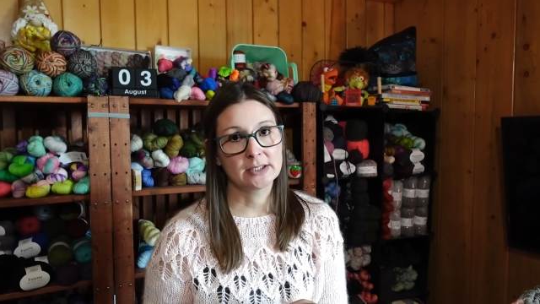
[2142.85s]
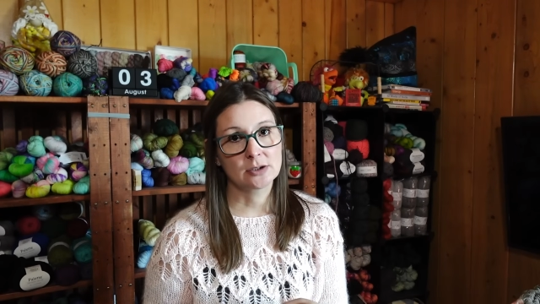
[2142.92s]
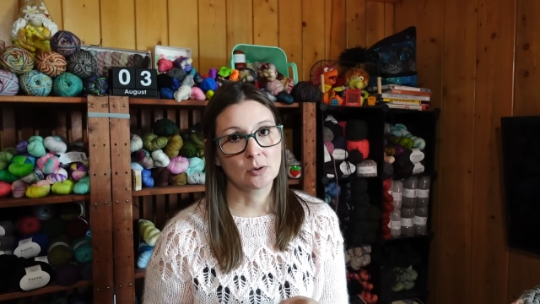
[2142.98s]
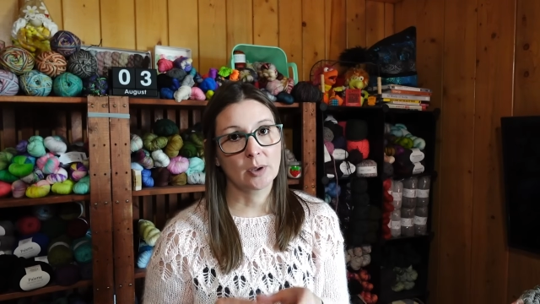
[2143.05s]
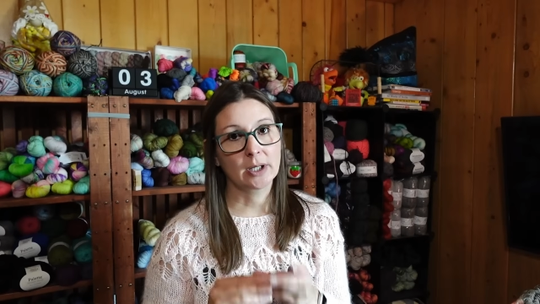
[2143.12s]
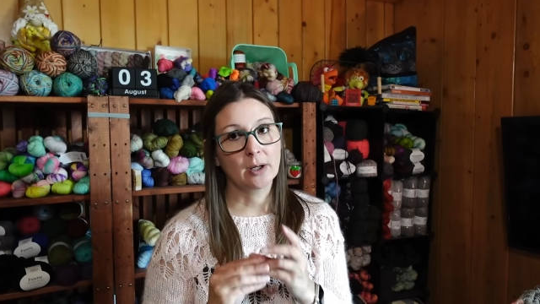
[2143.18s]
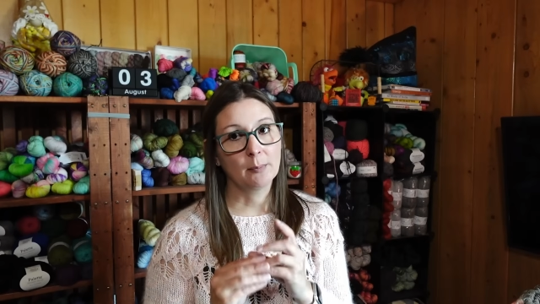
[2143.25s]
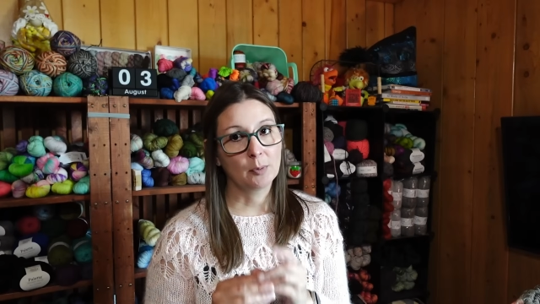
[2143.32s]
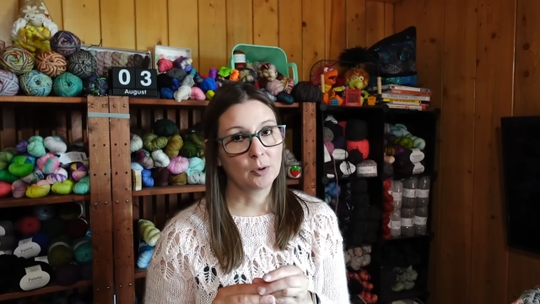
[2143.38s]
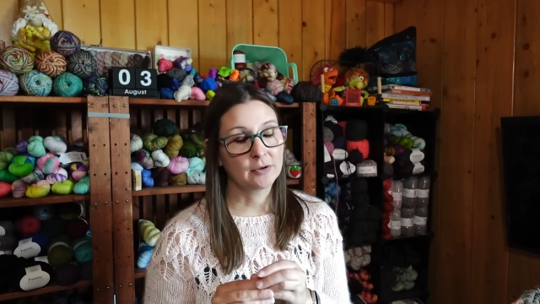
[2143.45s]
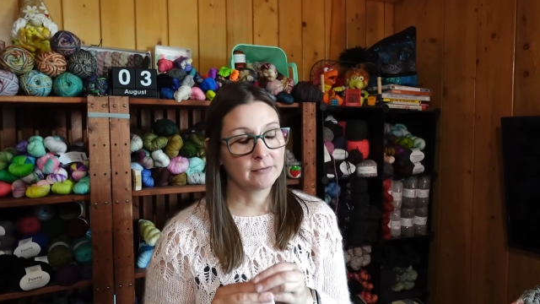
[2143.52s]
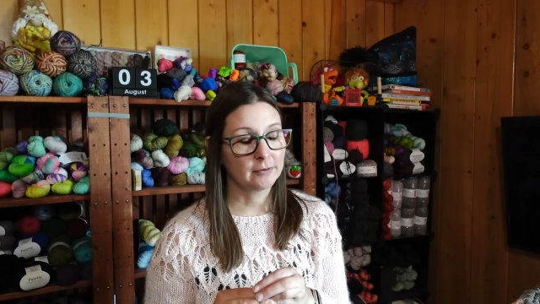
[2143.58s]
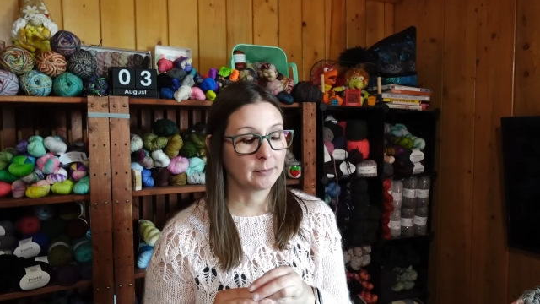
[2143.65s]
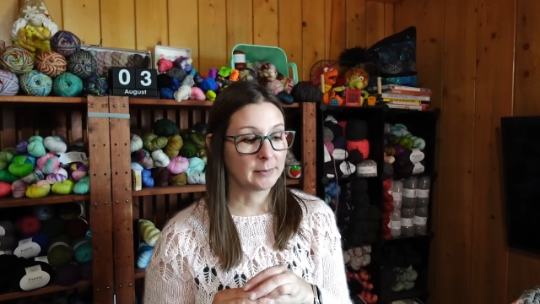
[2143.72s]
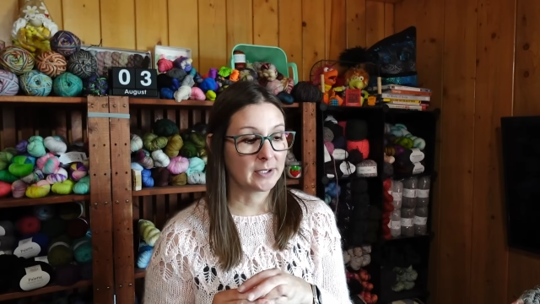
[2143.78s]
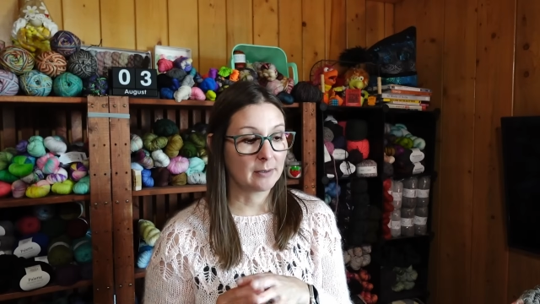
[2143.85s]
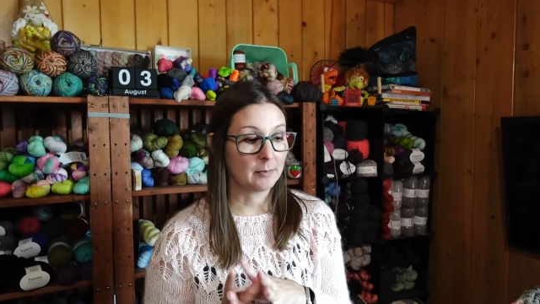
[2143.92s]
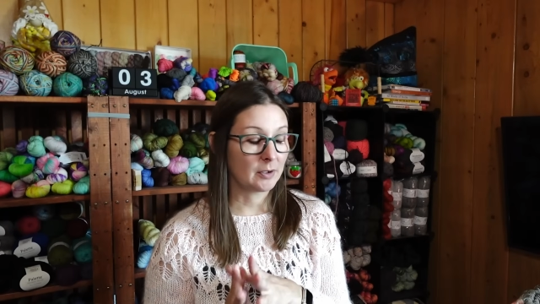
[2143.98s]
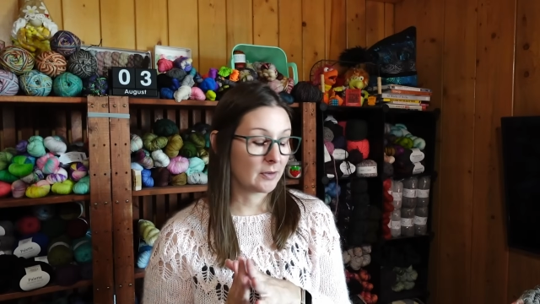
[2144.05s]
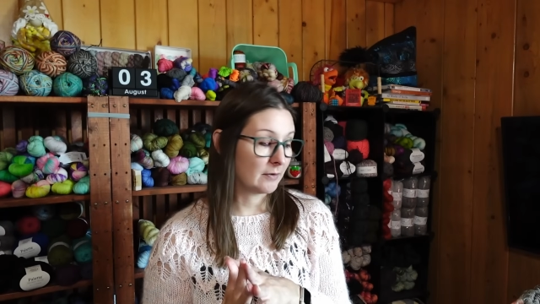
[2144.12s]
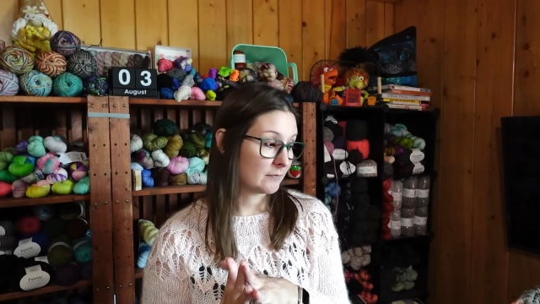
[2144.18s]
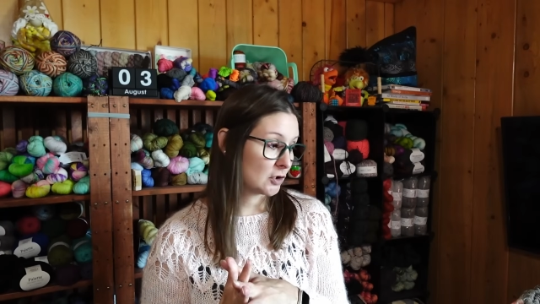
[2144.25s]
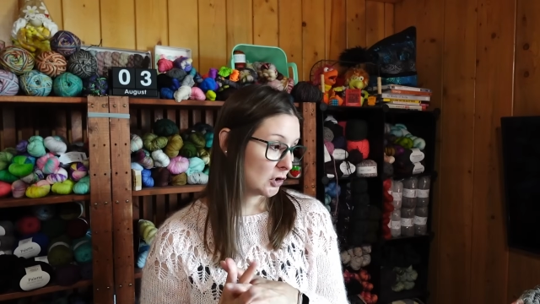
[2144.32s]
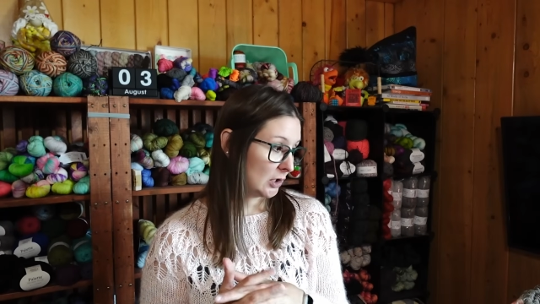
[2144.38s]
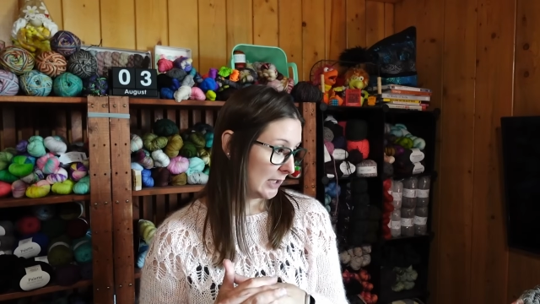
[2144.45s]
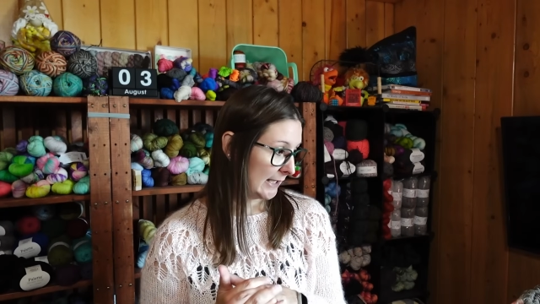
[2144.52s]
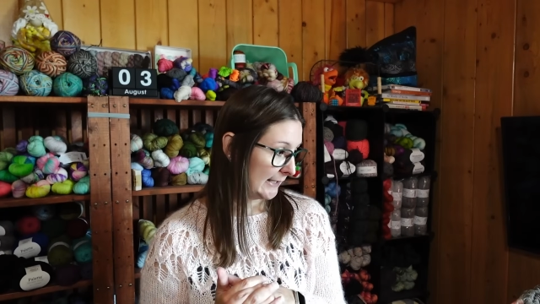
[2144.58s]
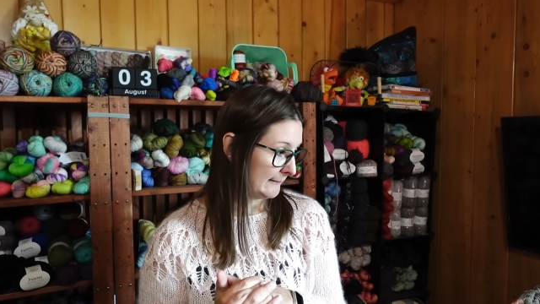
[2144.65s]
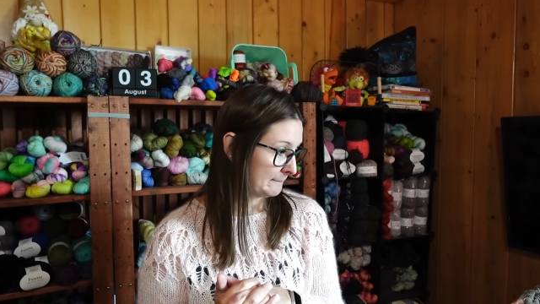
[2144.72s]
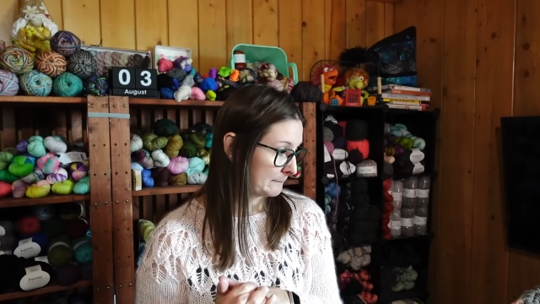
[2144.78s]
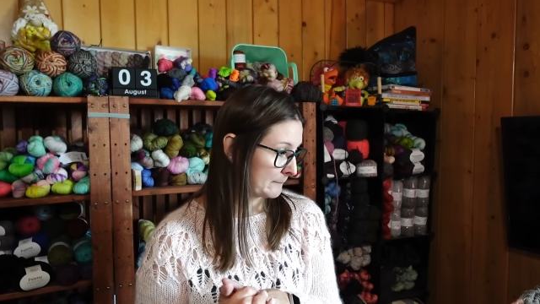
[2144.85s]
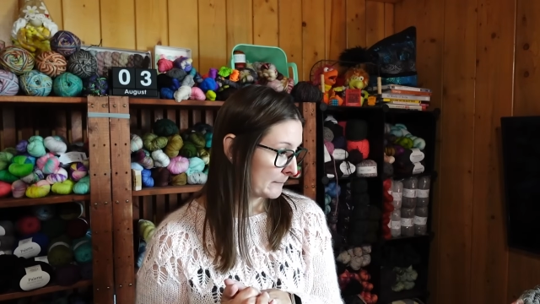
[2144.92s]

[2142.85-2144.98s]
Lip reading: So I got both of them in the month of July.